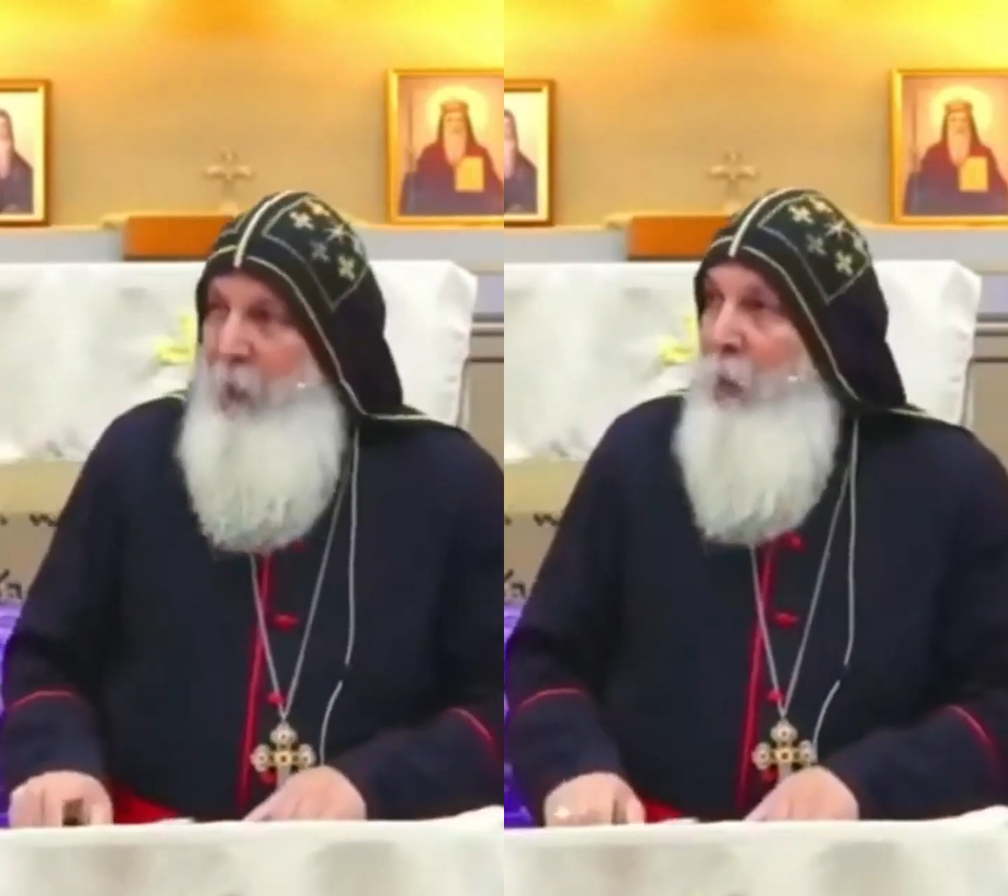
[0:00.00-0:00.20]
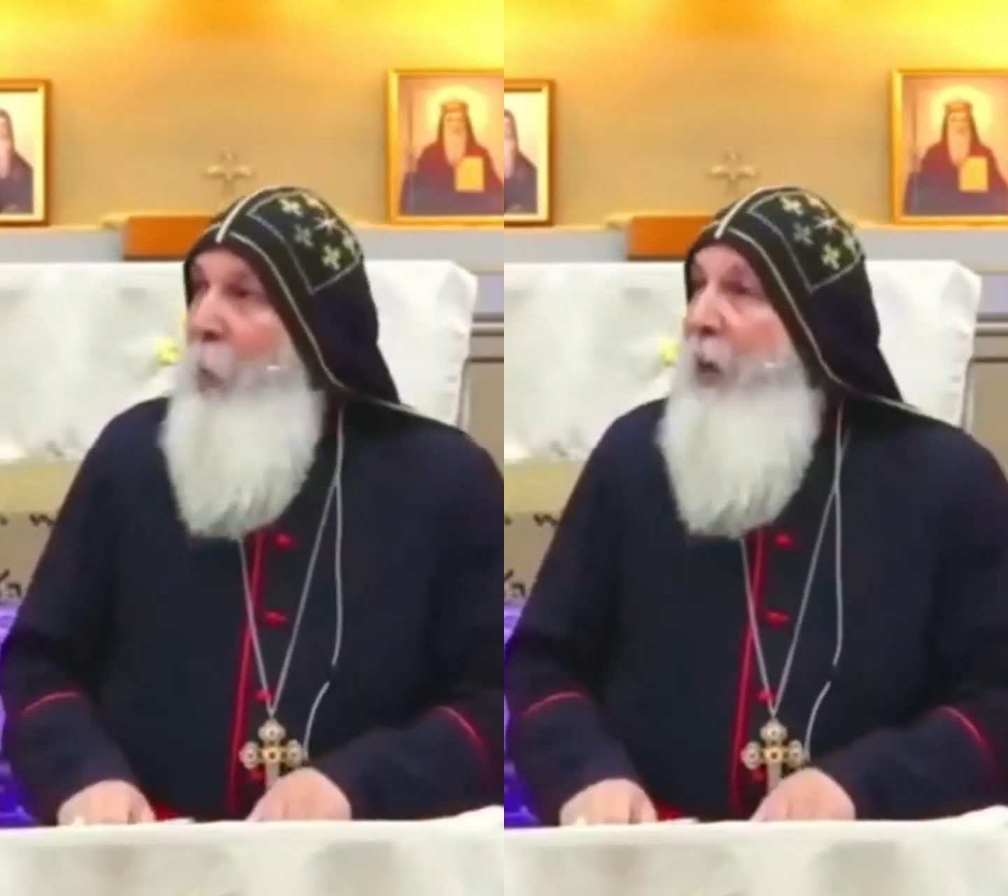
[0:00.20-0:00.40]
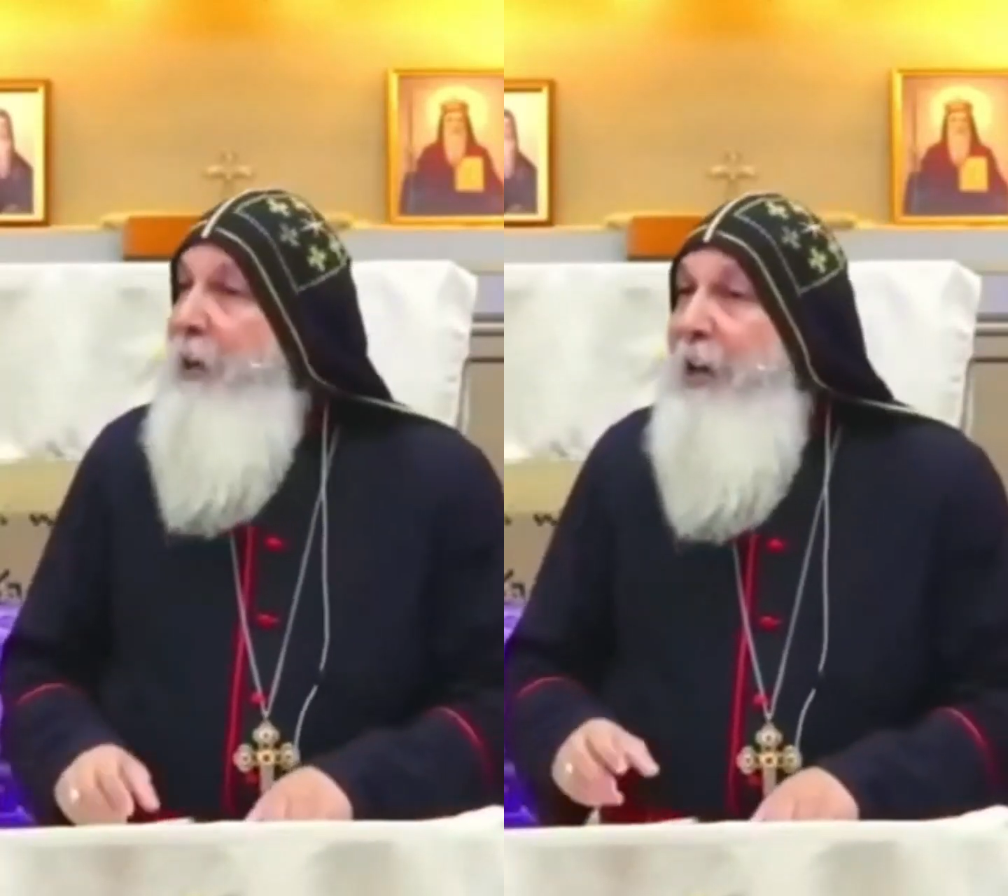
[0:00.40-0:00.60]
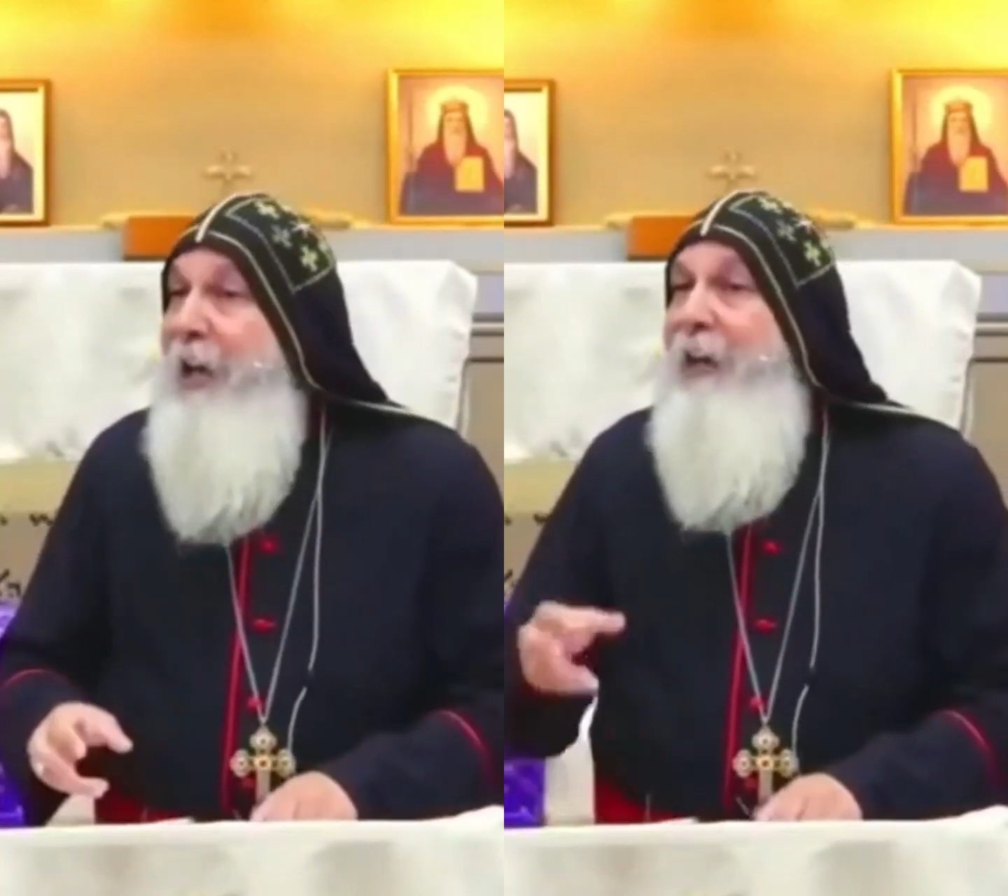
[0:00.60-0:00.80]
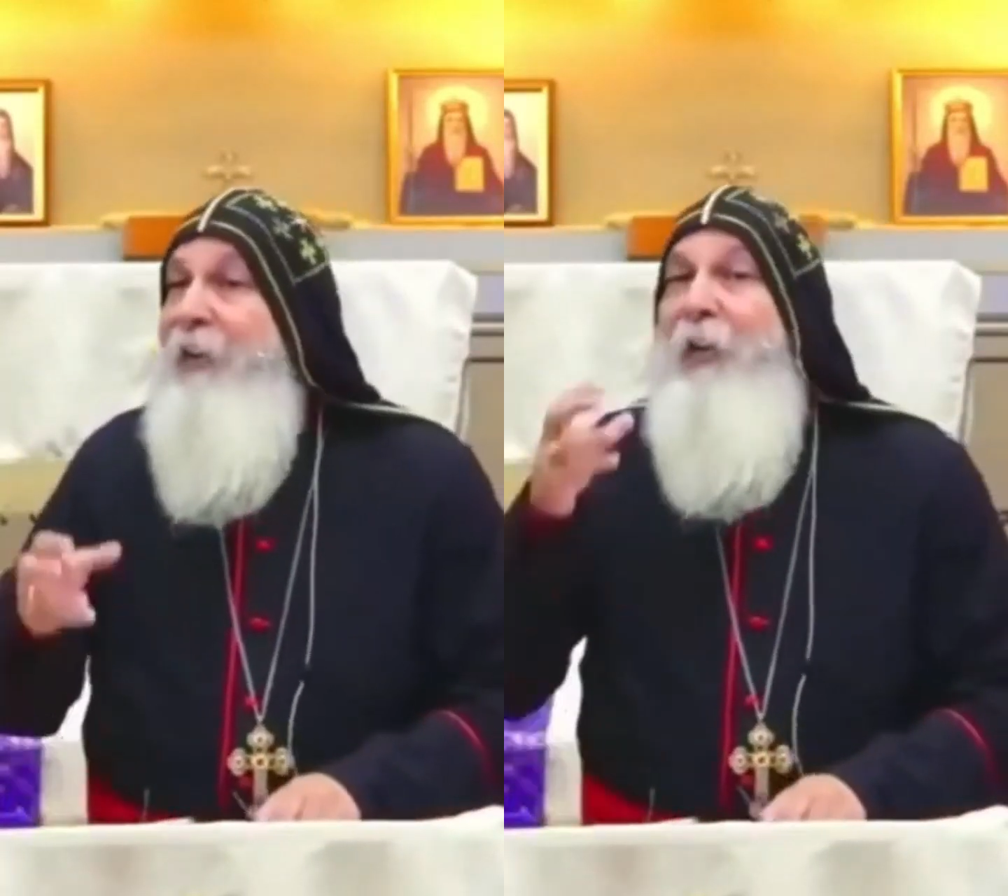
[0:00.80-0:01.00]
We
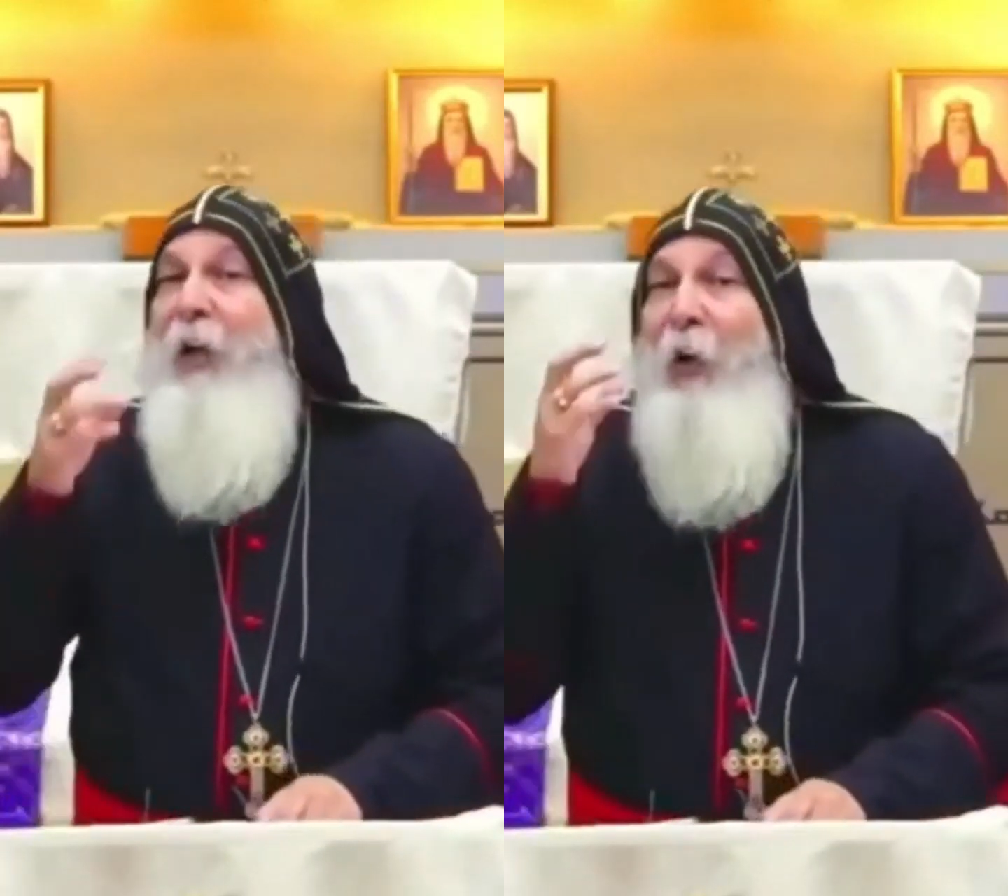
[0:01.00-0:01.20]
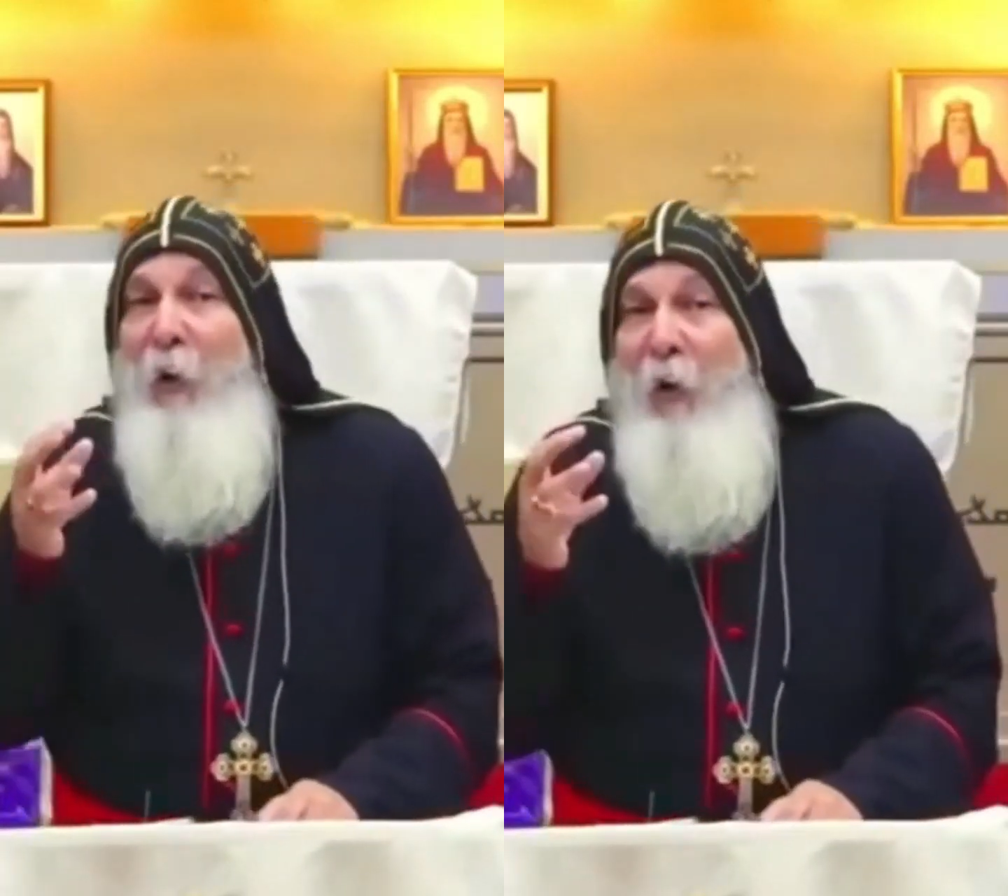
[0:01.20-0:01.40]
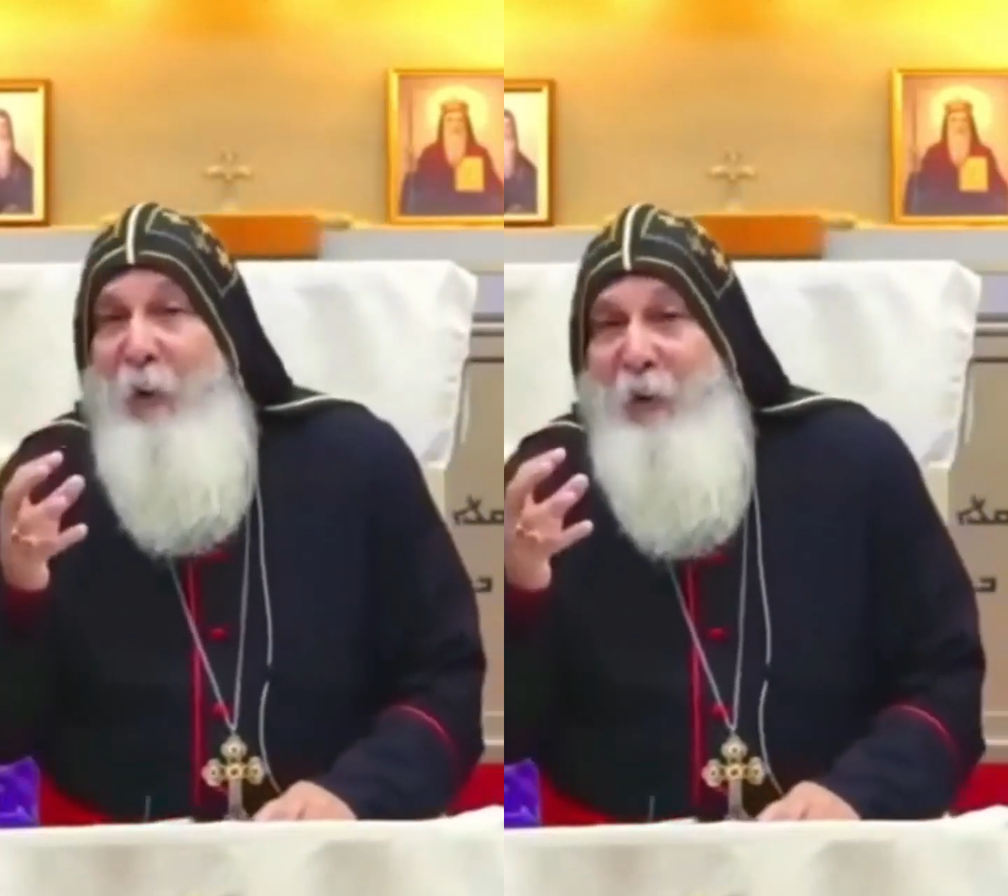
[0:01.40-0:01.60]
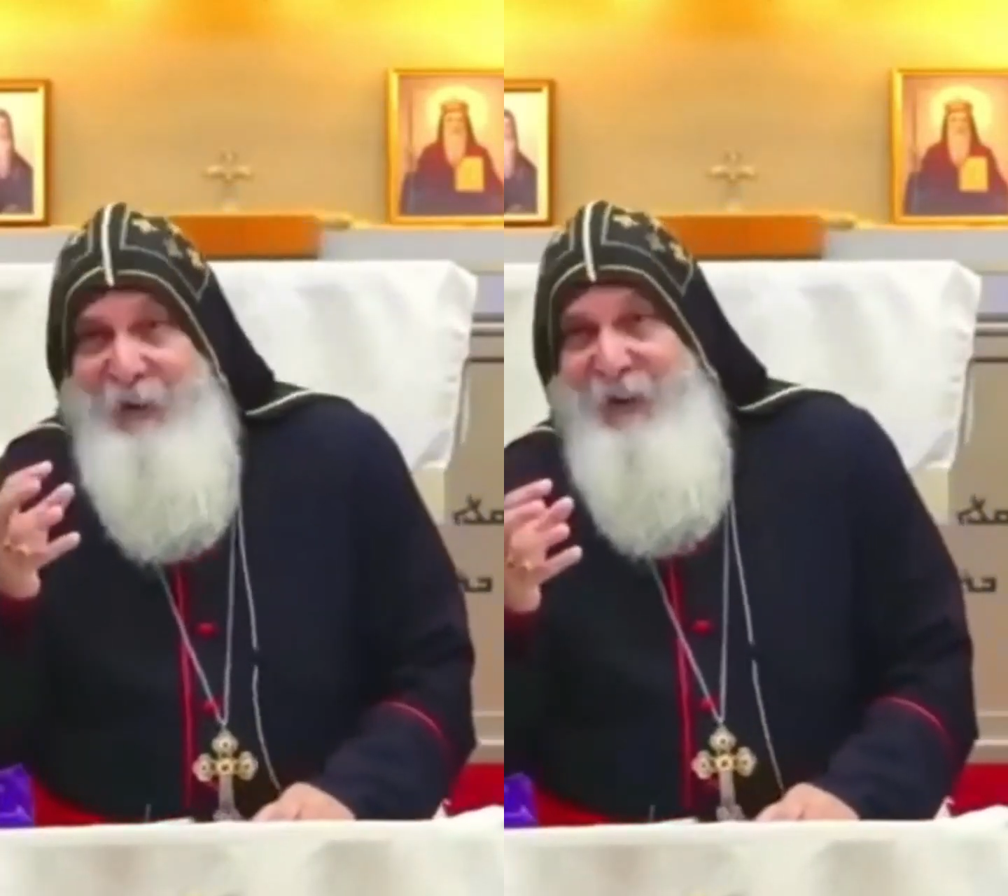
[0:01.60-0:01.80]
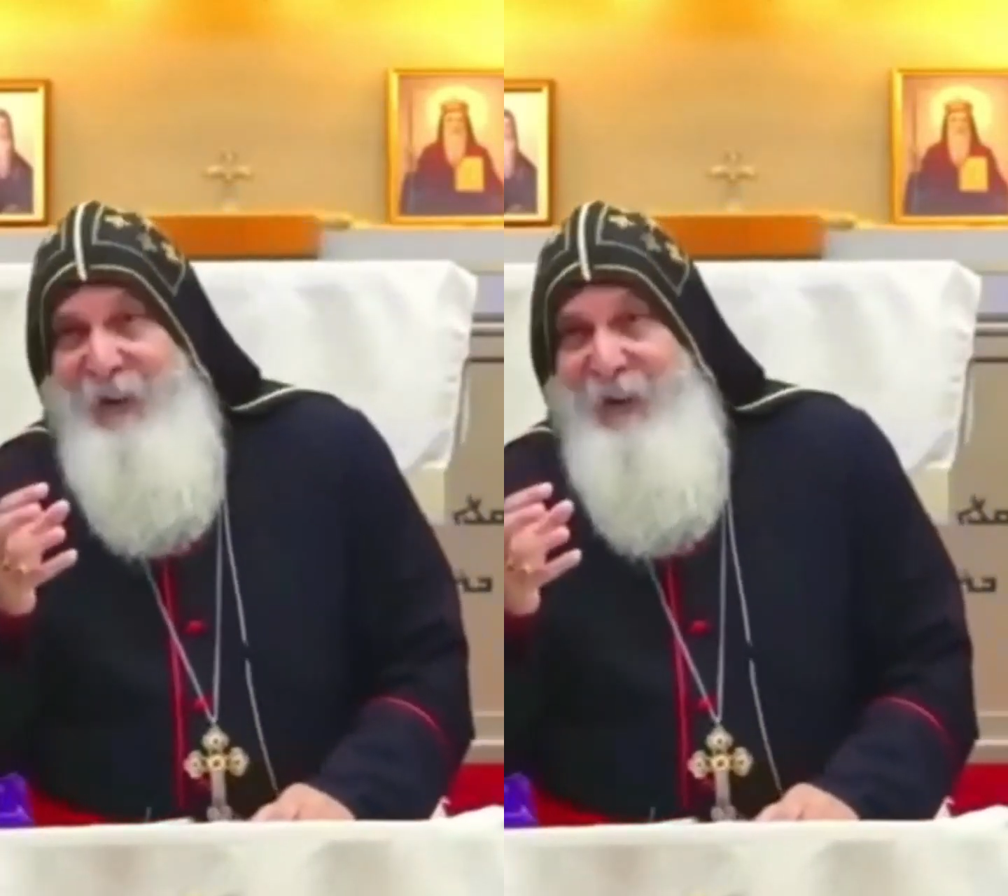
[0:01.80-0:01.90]
need the Lord.